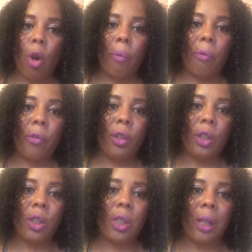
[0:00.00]

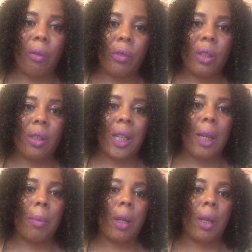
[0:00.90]
Confidence, self-esteem,